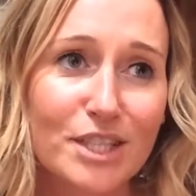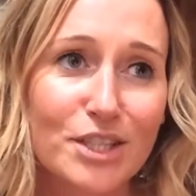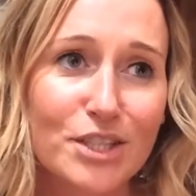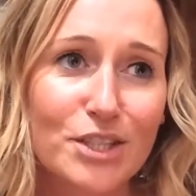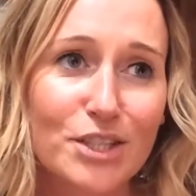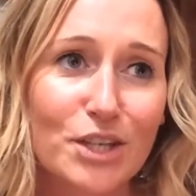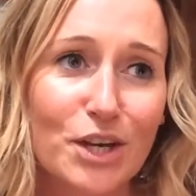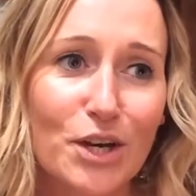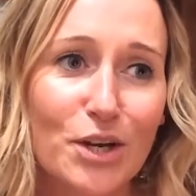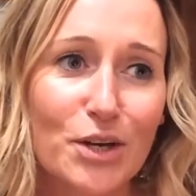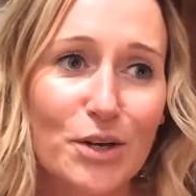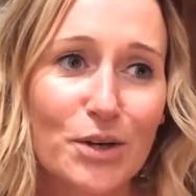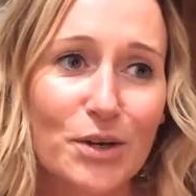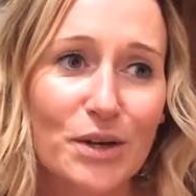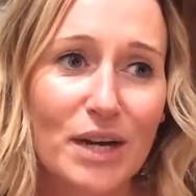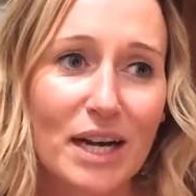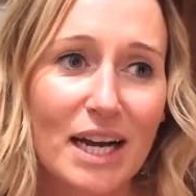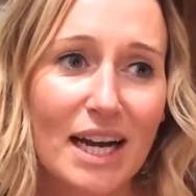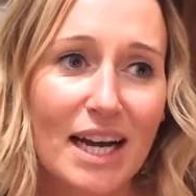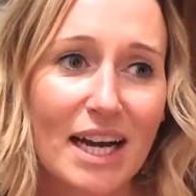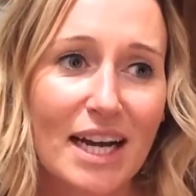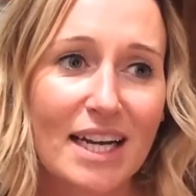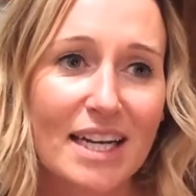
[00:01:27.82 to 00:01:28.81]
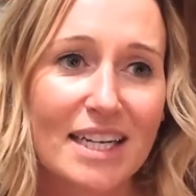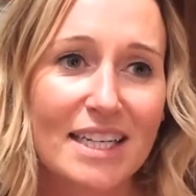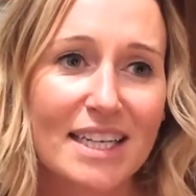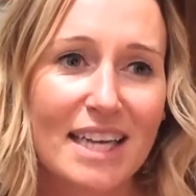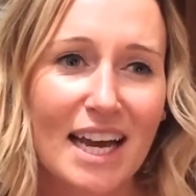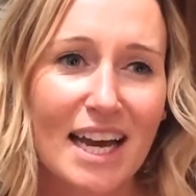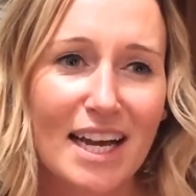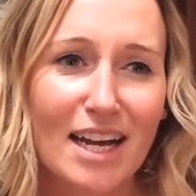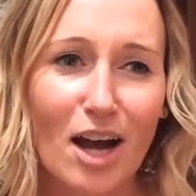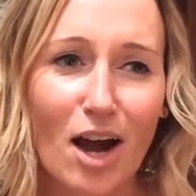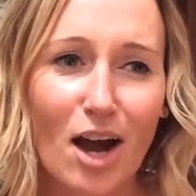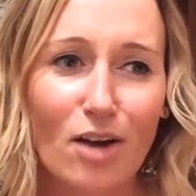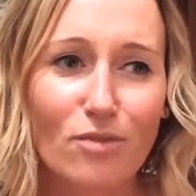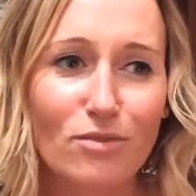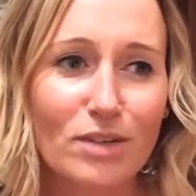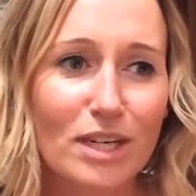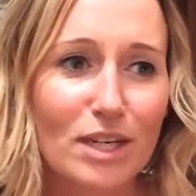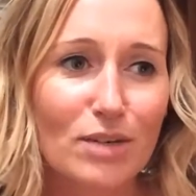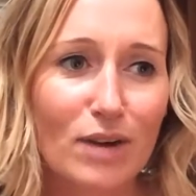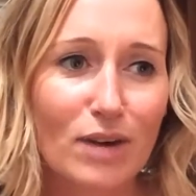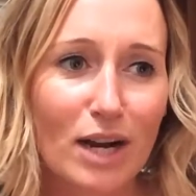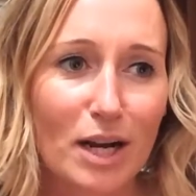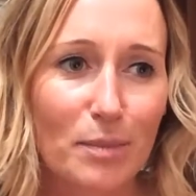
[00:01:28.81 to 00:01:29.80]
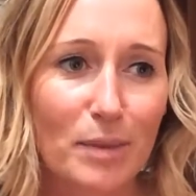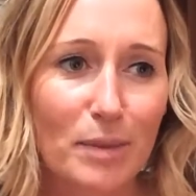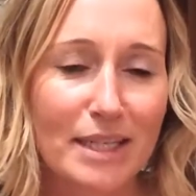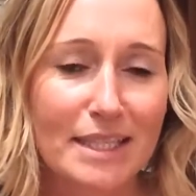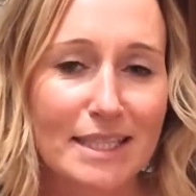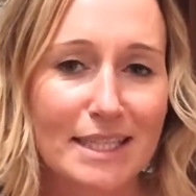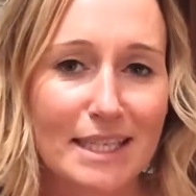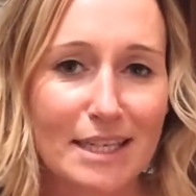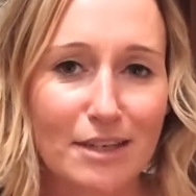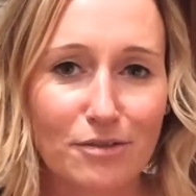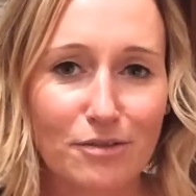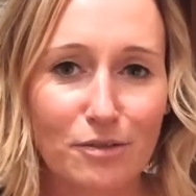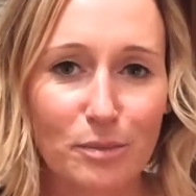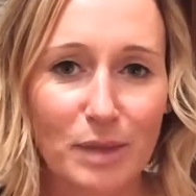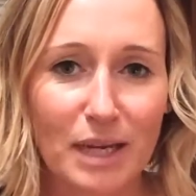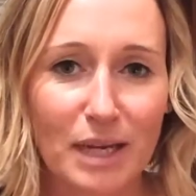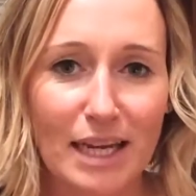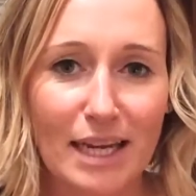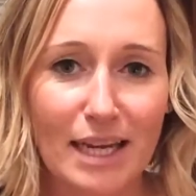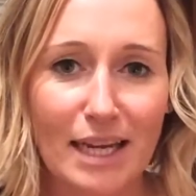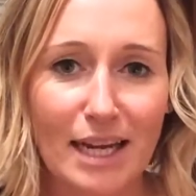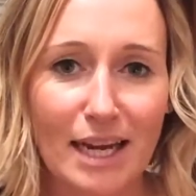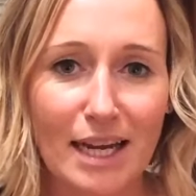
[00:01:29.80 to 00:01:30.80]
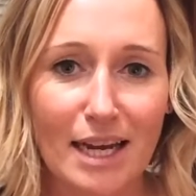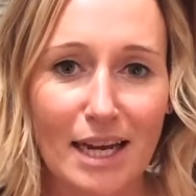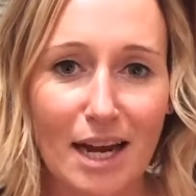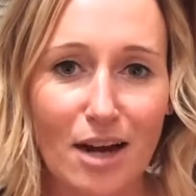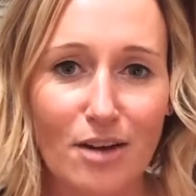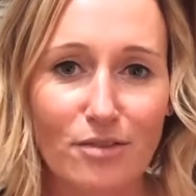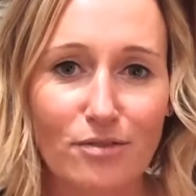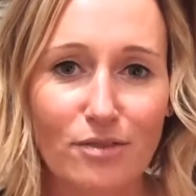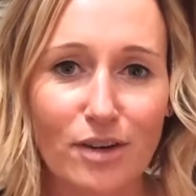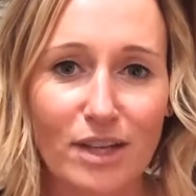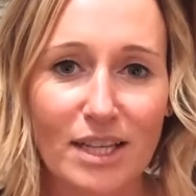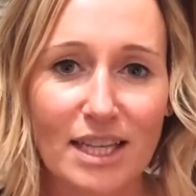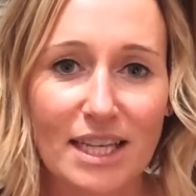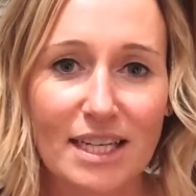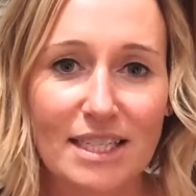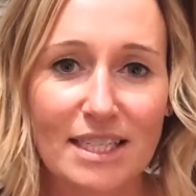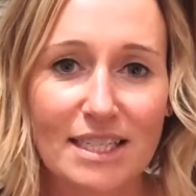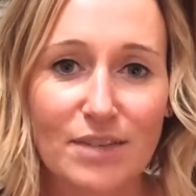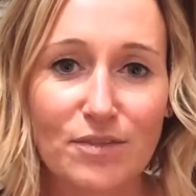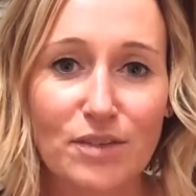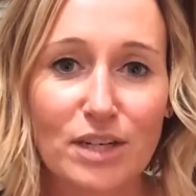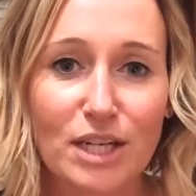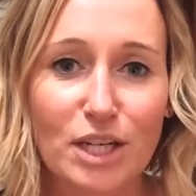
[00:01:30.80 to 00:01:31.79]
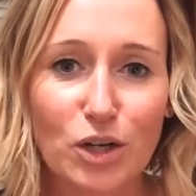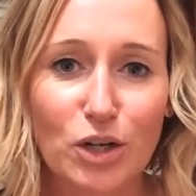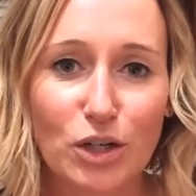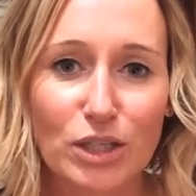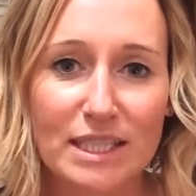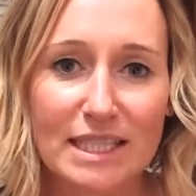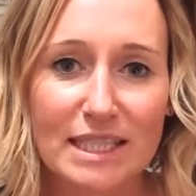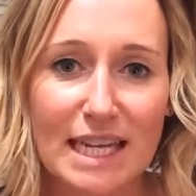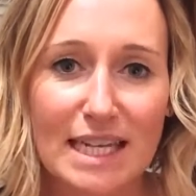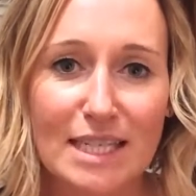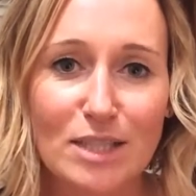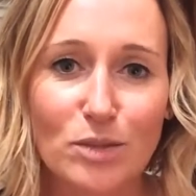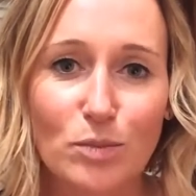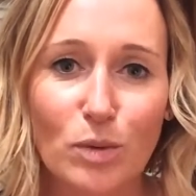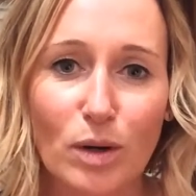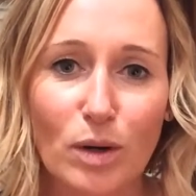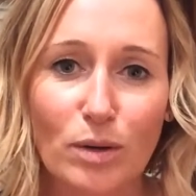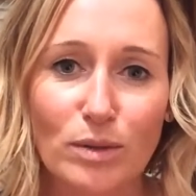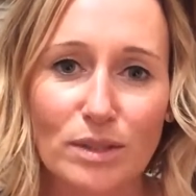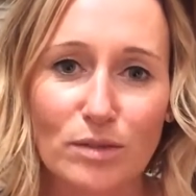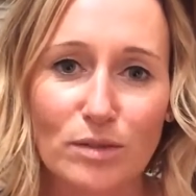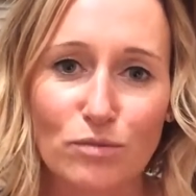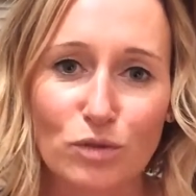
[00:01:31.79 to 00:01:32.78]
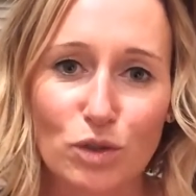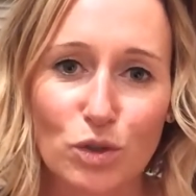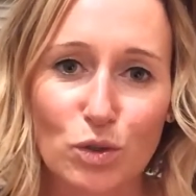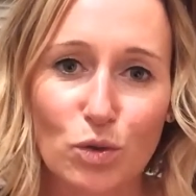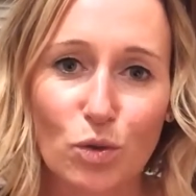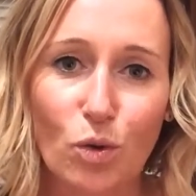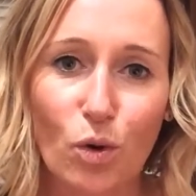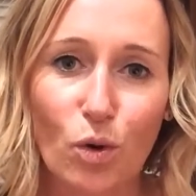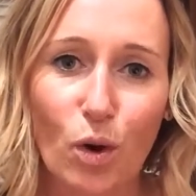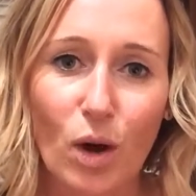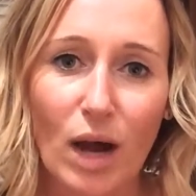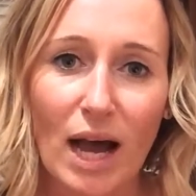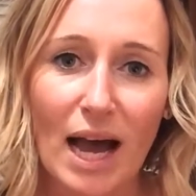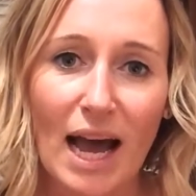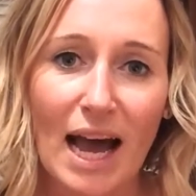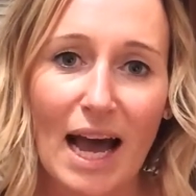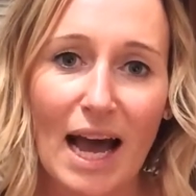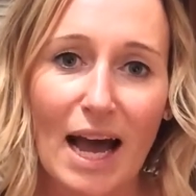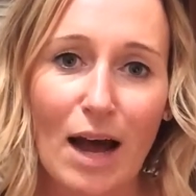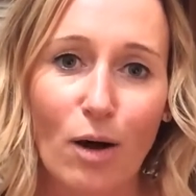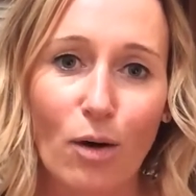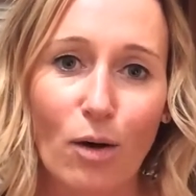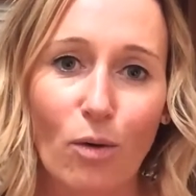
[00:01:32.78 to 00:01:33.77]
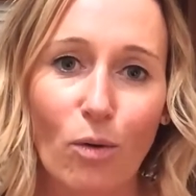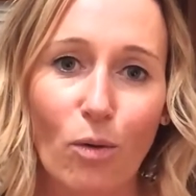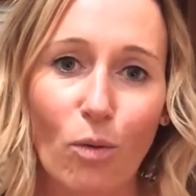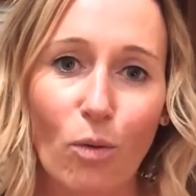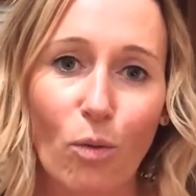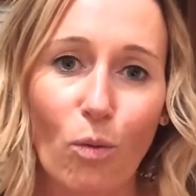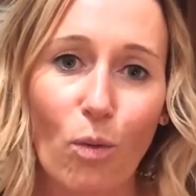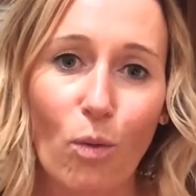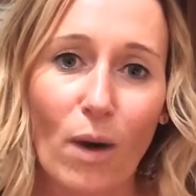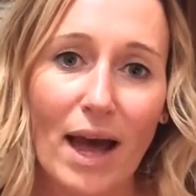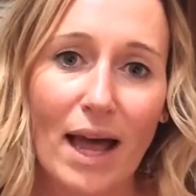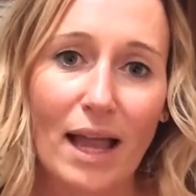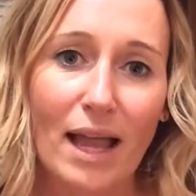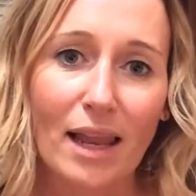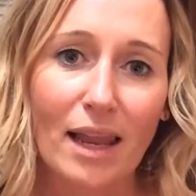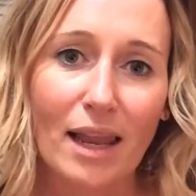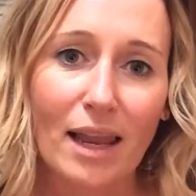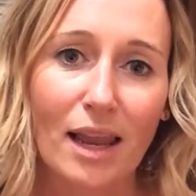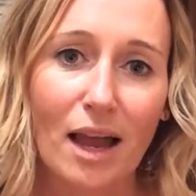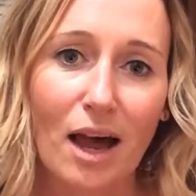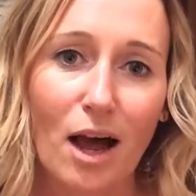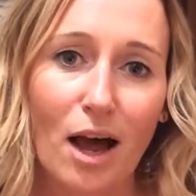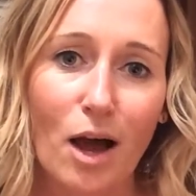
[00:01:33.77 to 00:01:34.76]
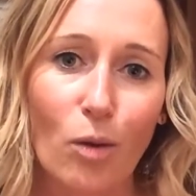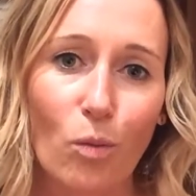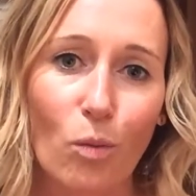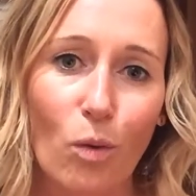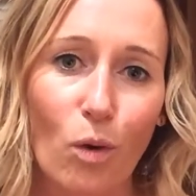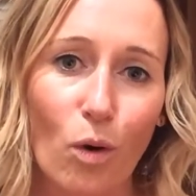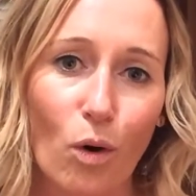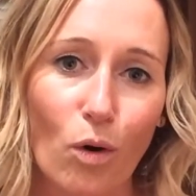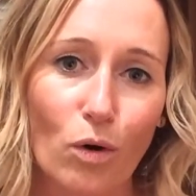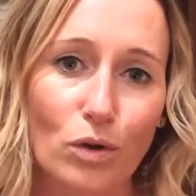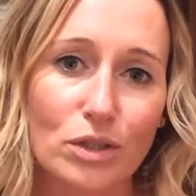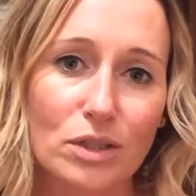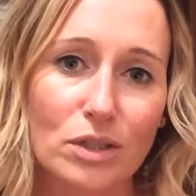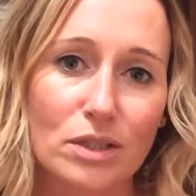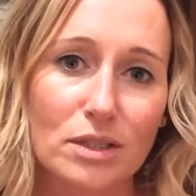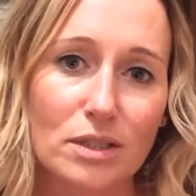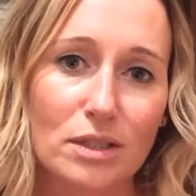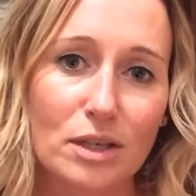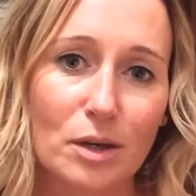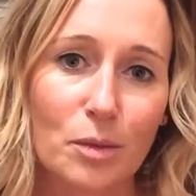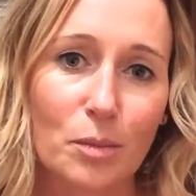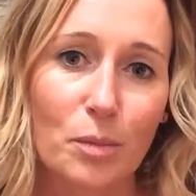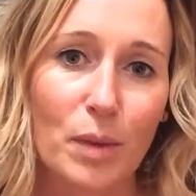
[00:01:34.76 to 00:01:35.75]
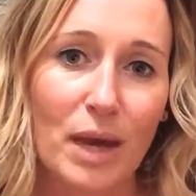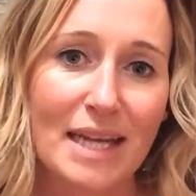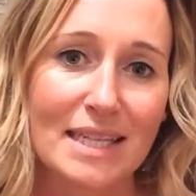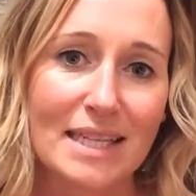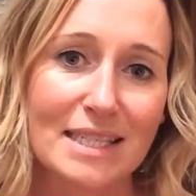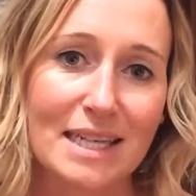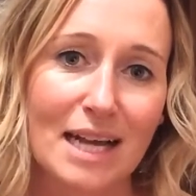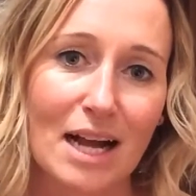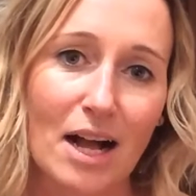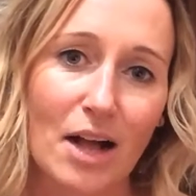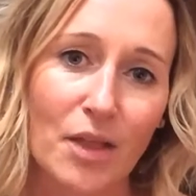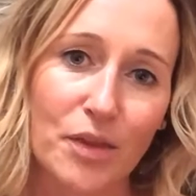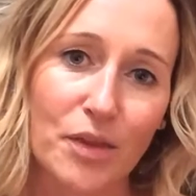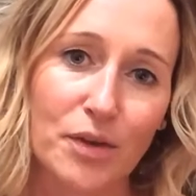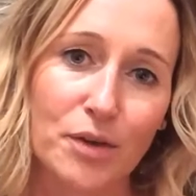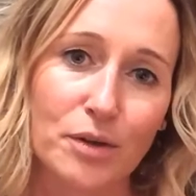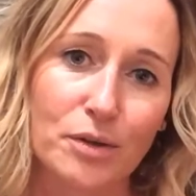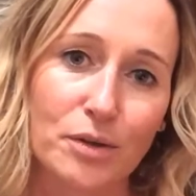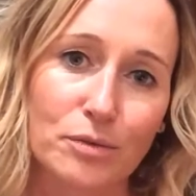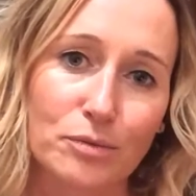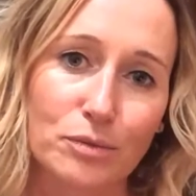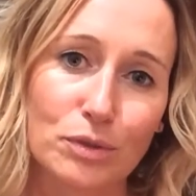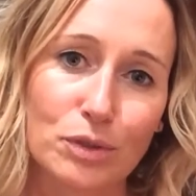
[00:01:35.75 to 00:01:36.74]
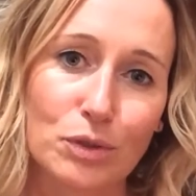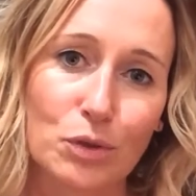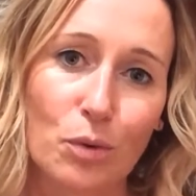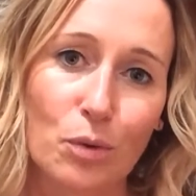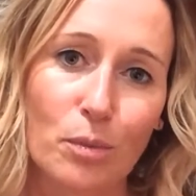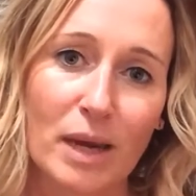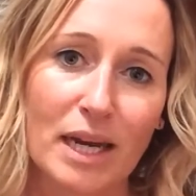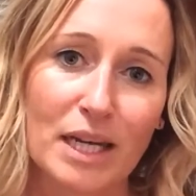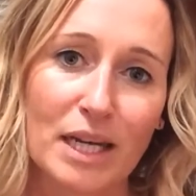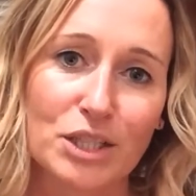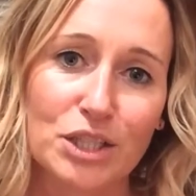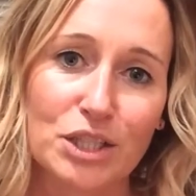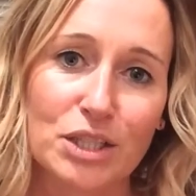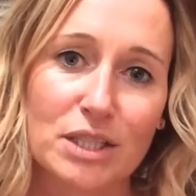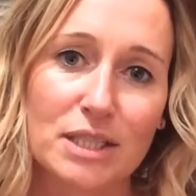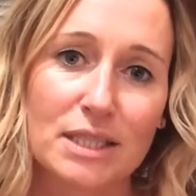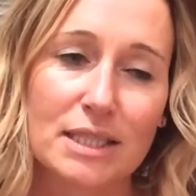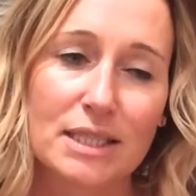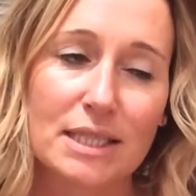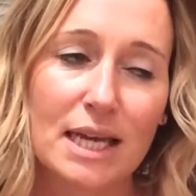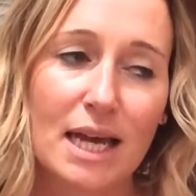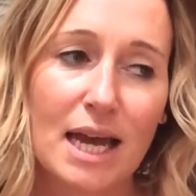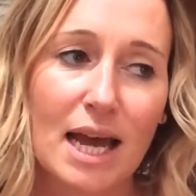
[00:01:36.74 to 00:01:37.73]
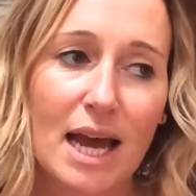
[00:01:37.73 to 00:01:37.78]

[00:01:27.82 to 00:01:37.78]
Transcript: So yeah, can't really recommend Ski for me enough. I think I definitely got a sense when I was in resort how well I was compared to other resort managers.